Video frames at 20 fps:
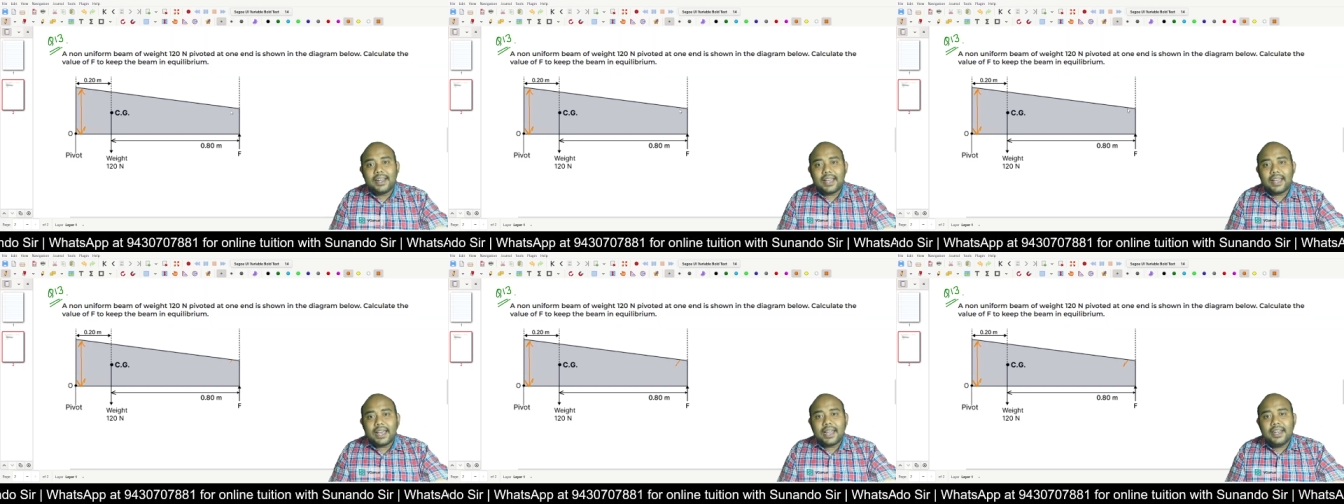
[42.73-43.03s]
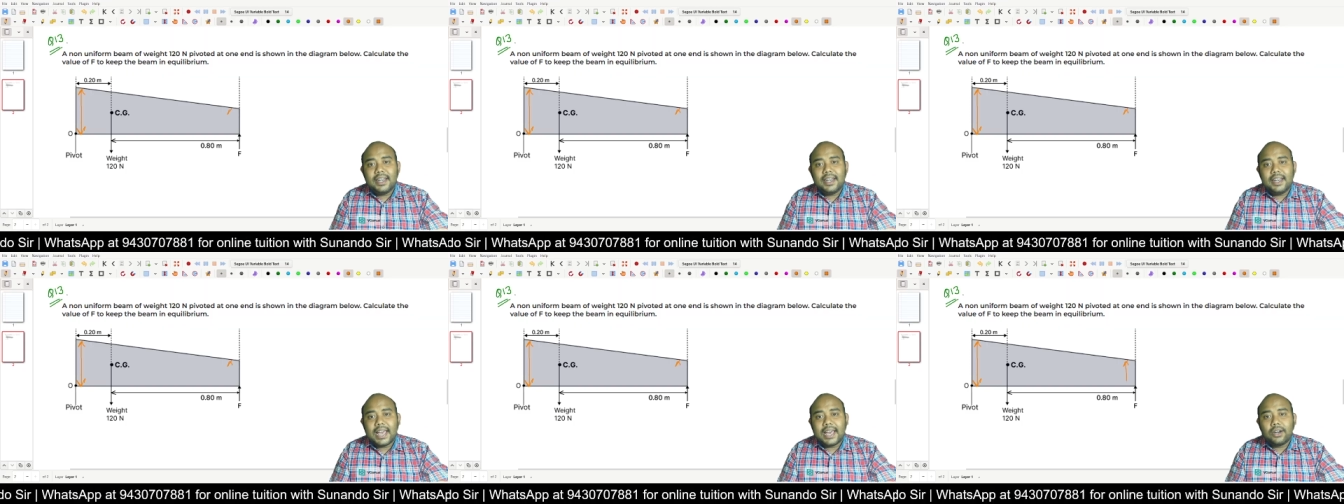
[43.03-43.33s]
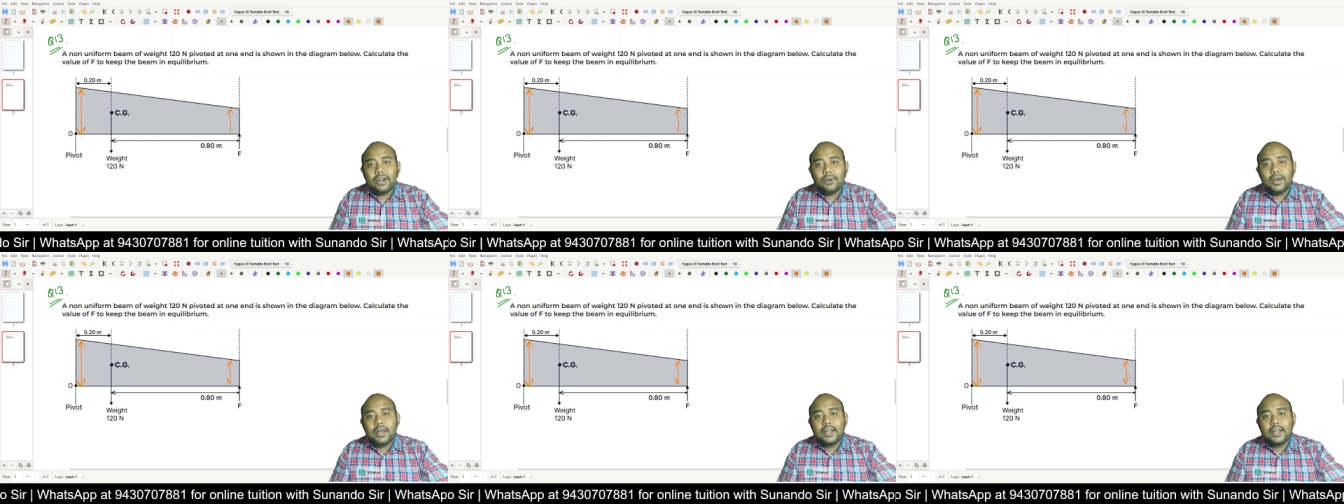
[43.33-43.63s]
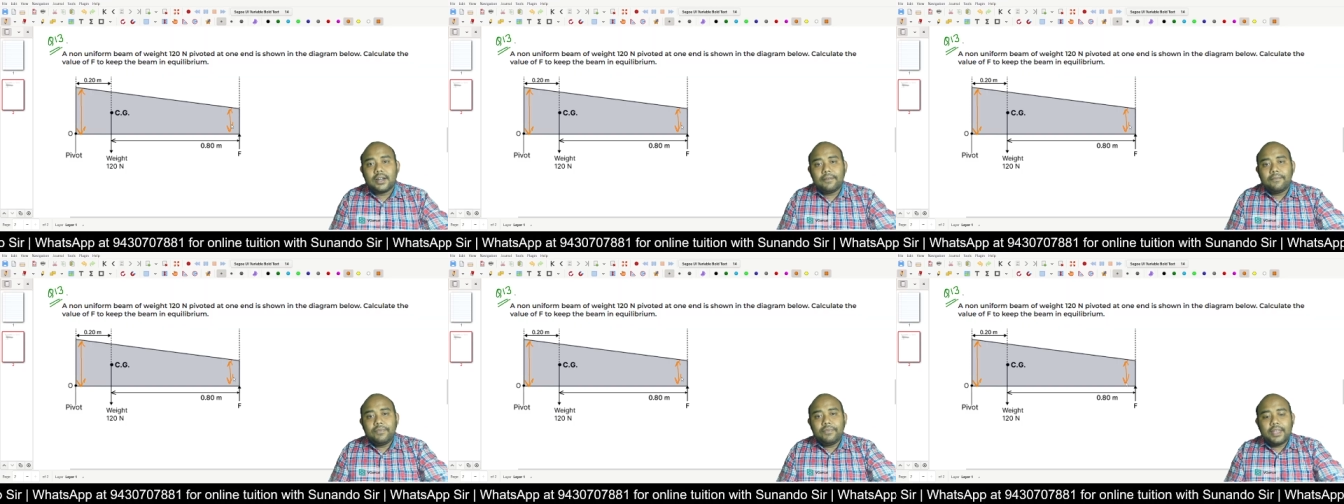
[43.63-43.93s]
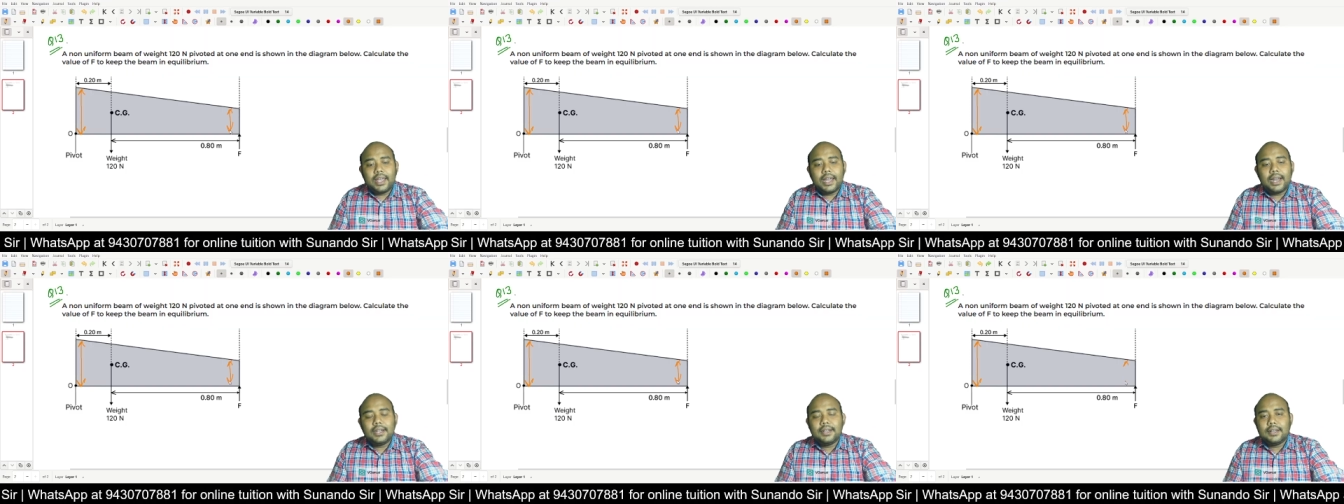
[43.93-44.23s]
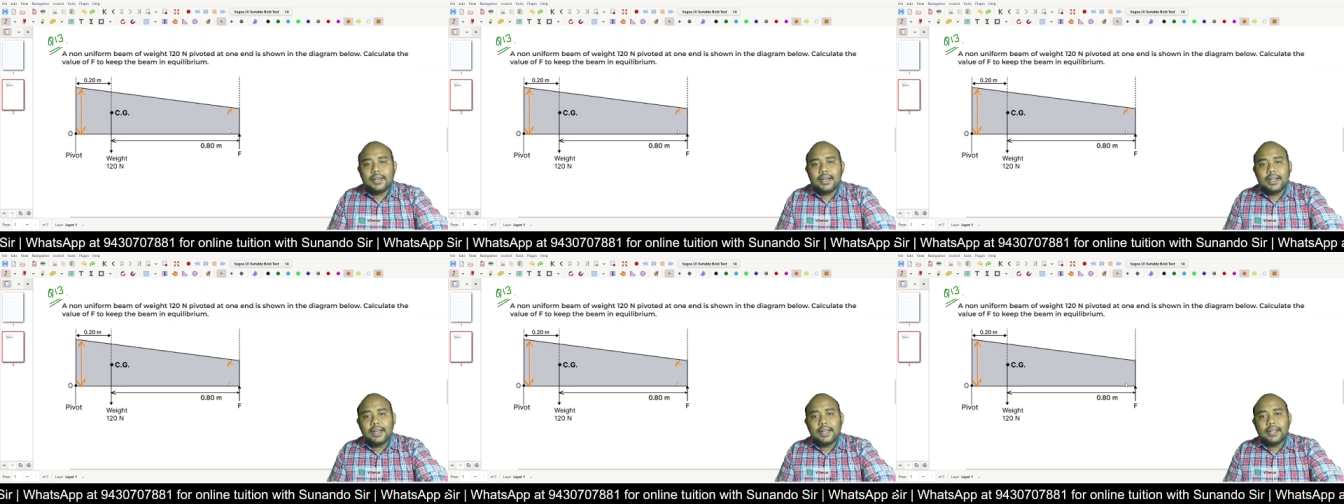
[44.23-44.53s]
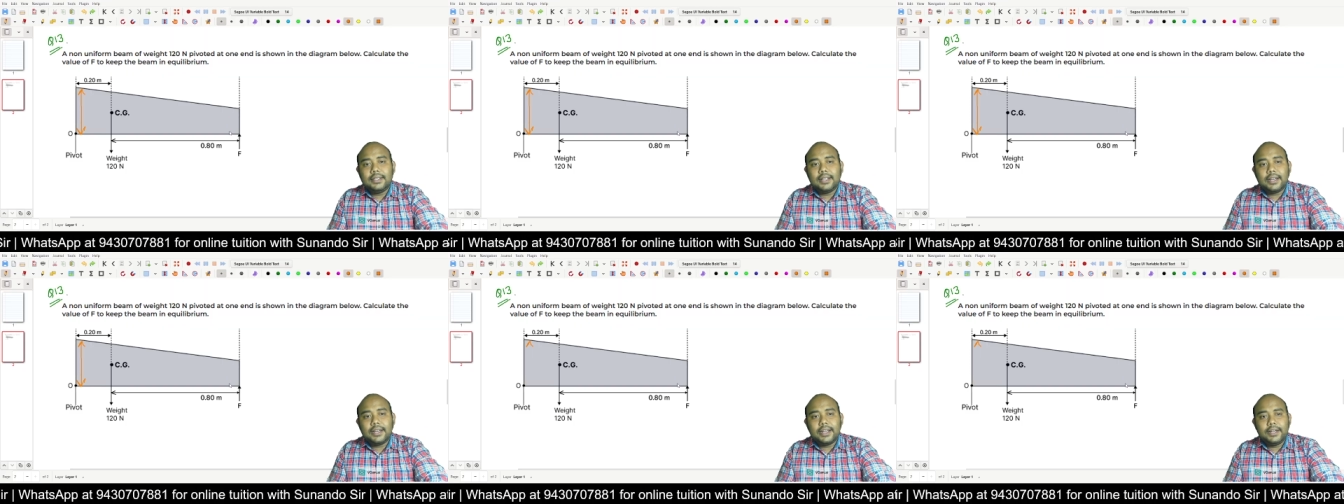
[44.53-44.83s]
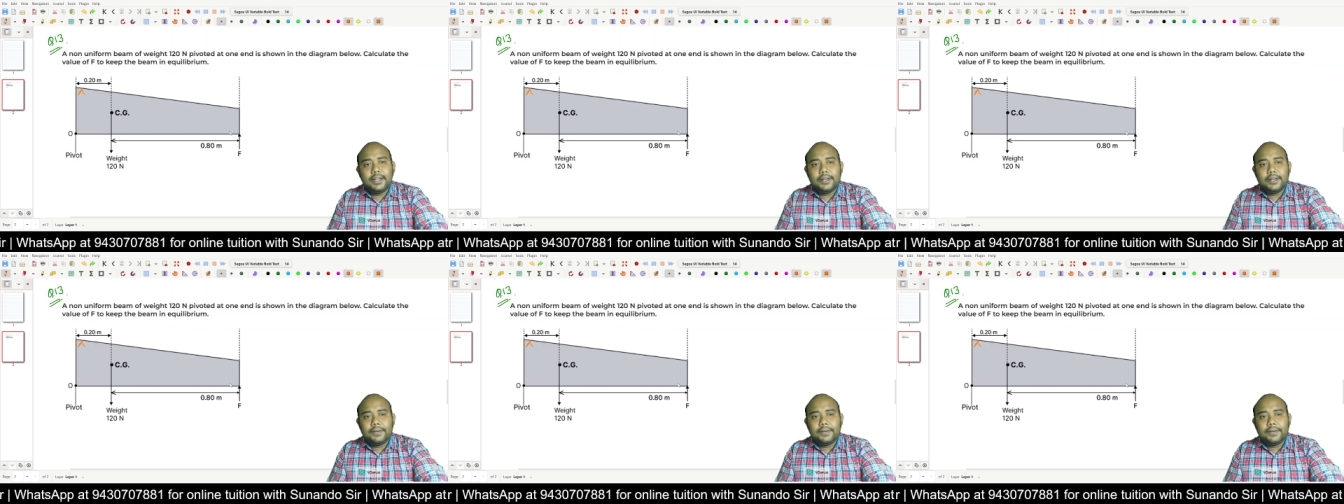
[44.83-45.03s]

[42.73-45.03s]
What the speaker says: and narrower at another end.